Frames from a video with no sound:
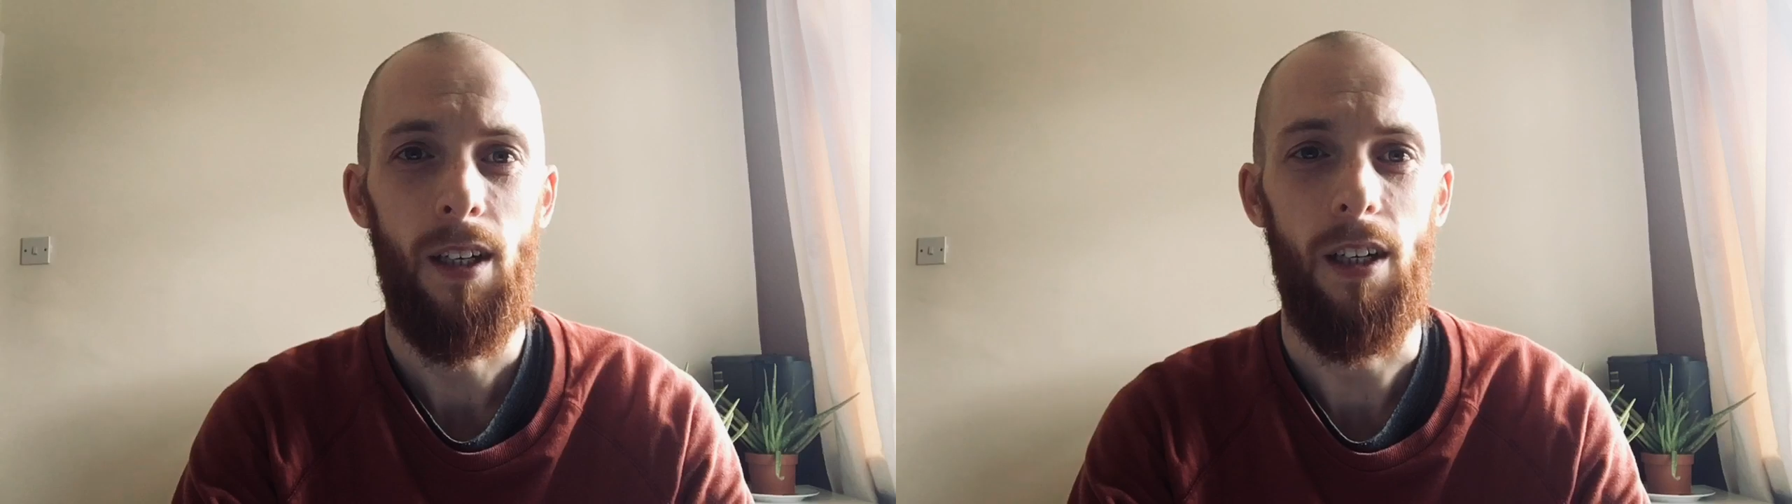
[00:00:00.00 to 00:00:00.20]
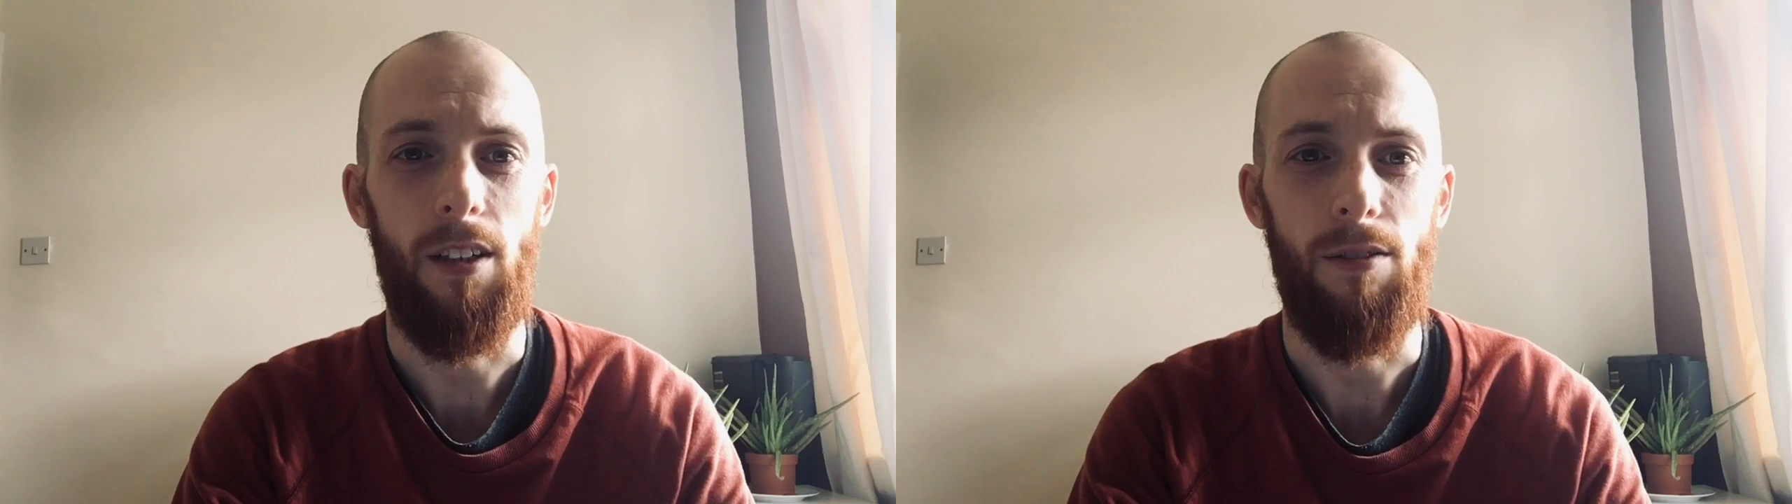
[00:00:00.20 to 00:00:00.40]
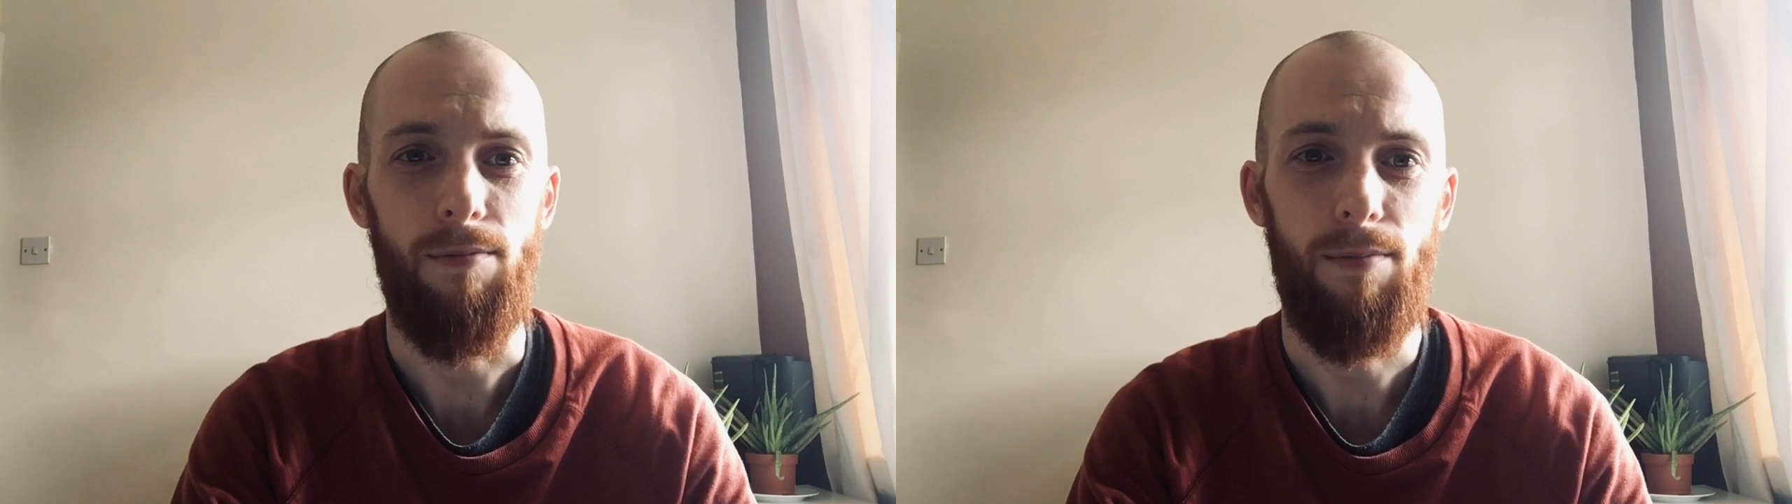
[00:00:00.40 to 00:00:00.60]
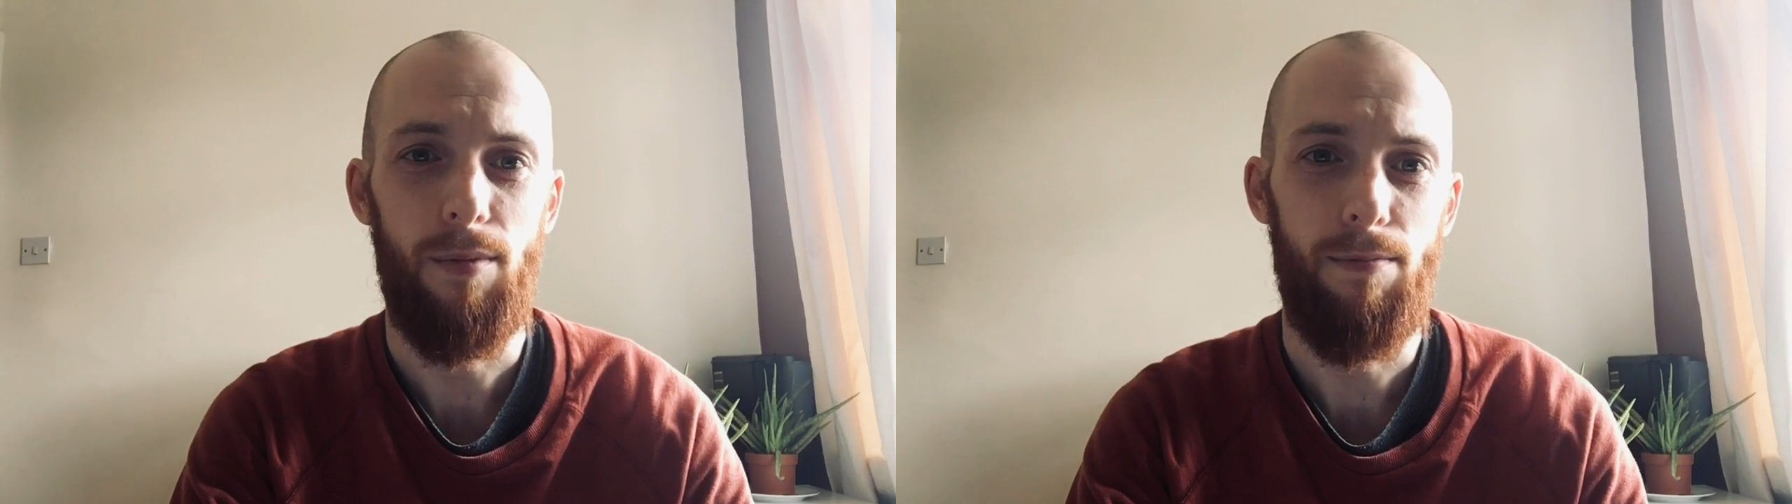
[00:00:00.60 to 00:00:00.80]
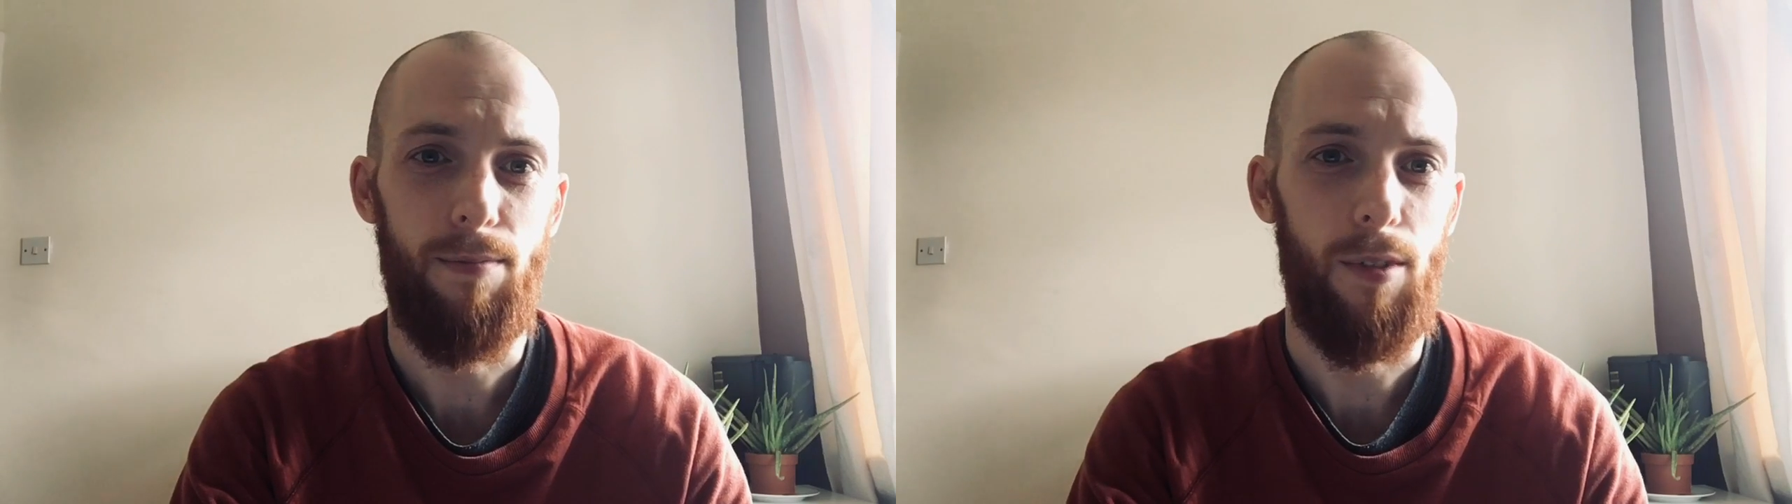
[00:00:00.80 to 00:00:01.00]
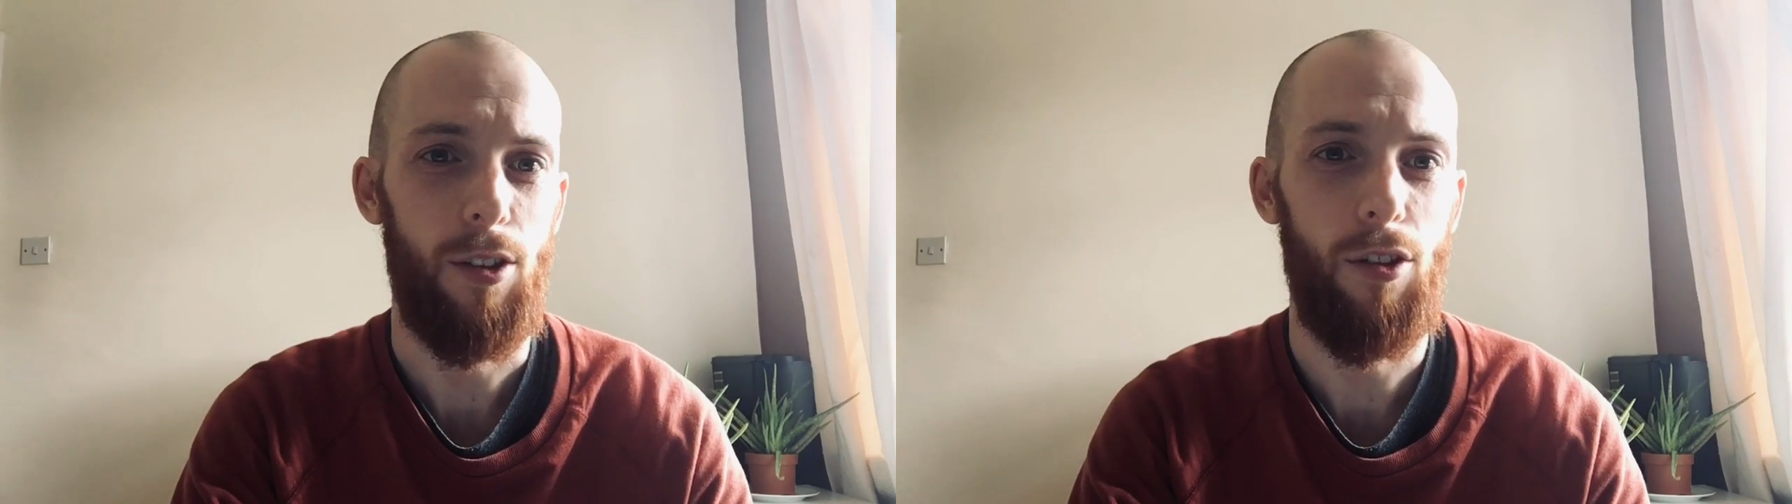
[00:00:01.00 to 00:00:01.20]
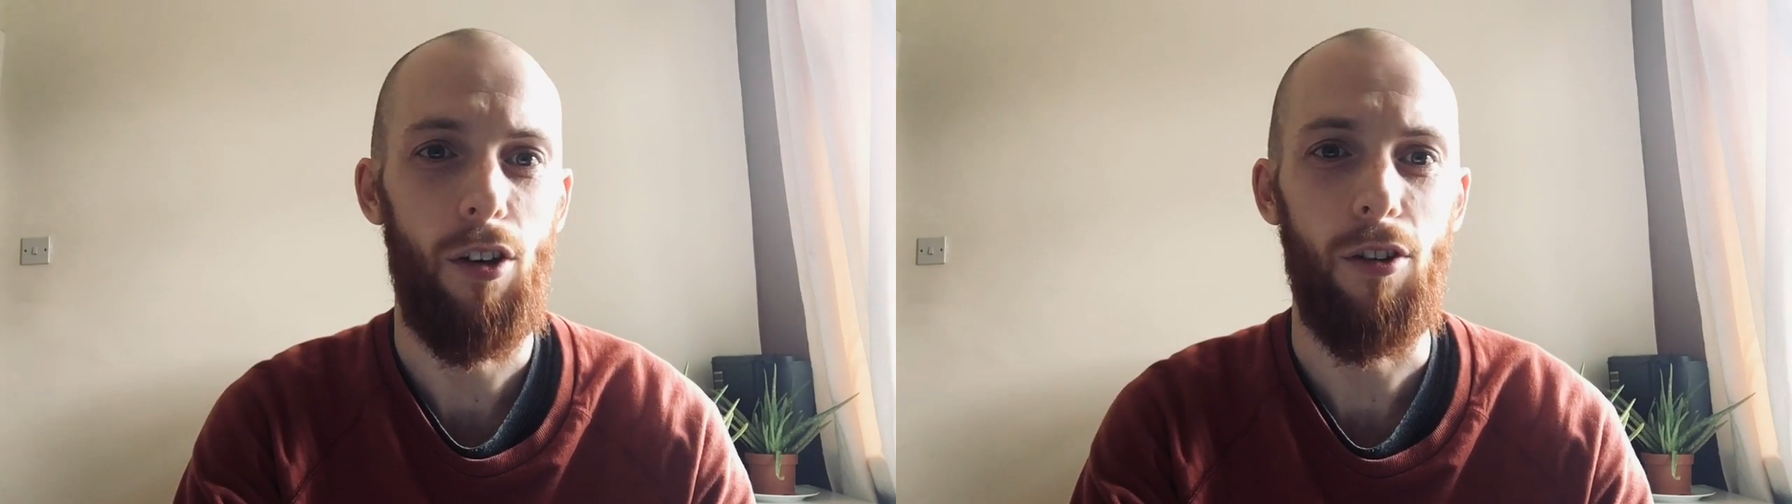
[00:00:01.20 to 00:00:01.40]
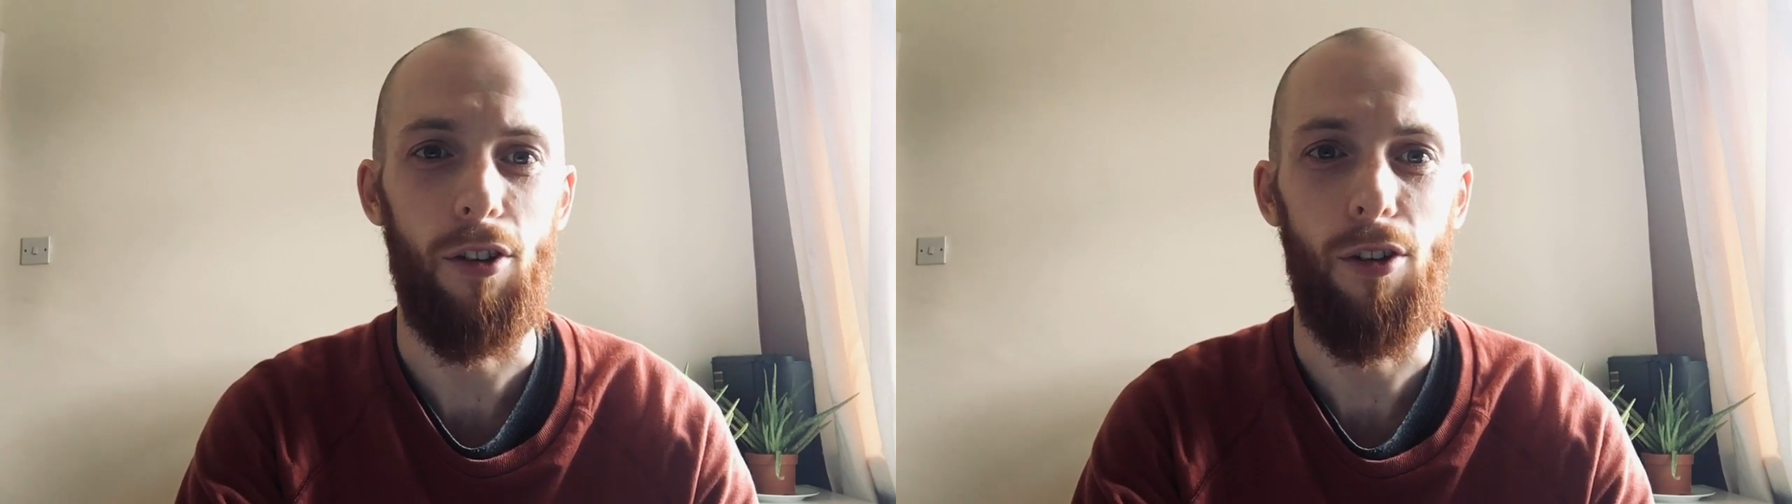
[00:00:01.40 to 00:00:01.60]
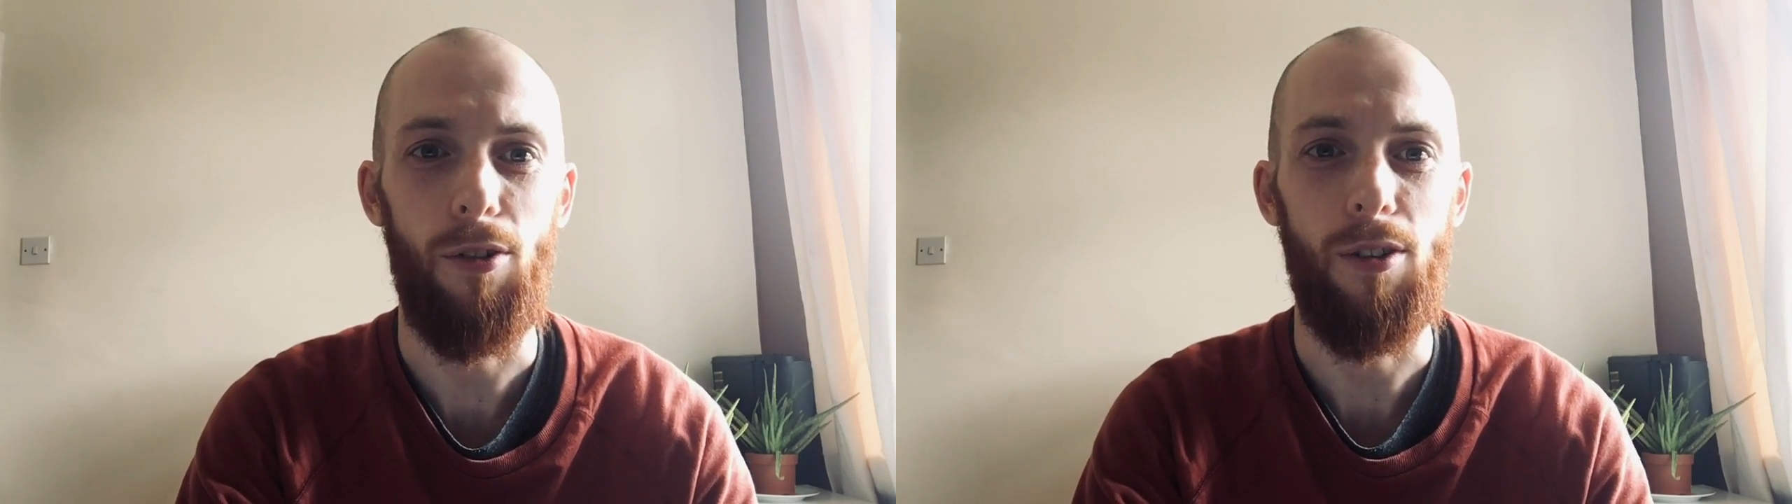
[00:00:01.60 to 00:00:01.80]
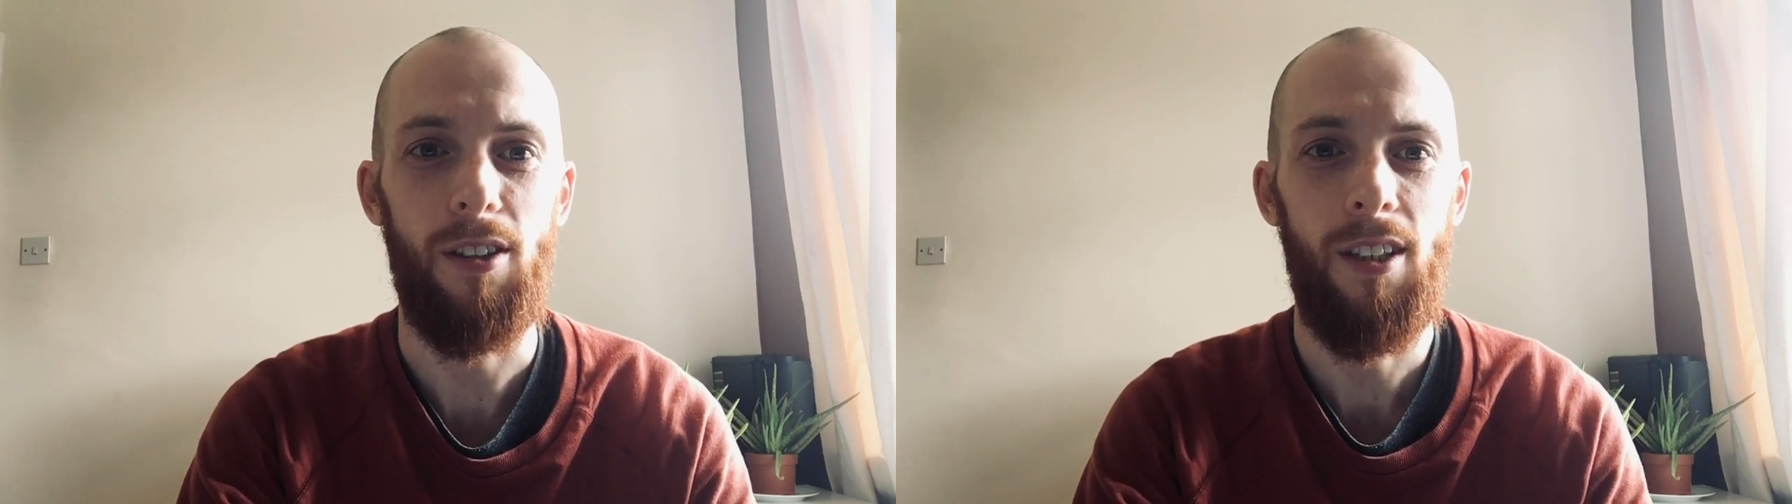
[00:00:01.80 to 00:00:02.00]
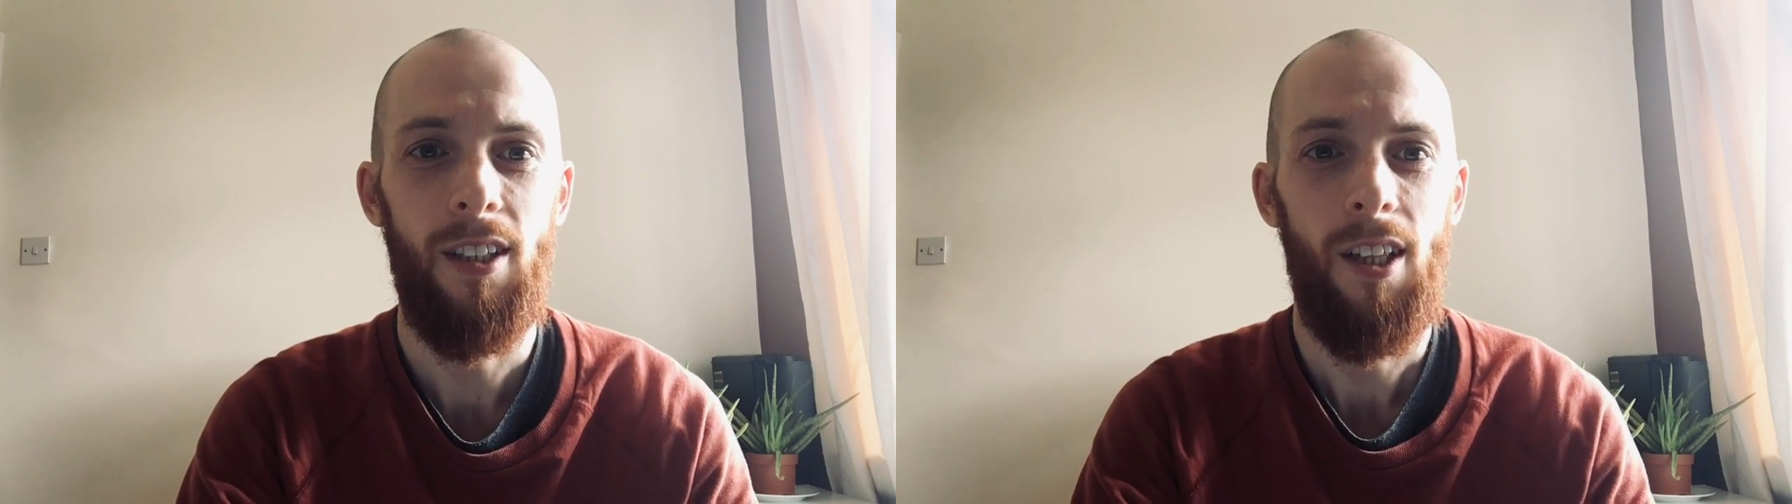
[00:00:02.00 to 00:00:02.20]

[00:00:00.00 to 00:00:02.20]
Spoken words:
and the song goes,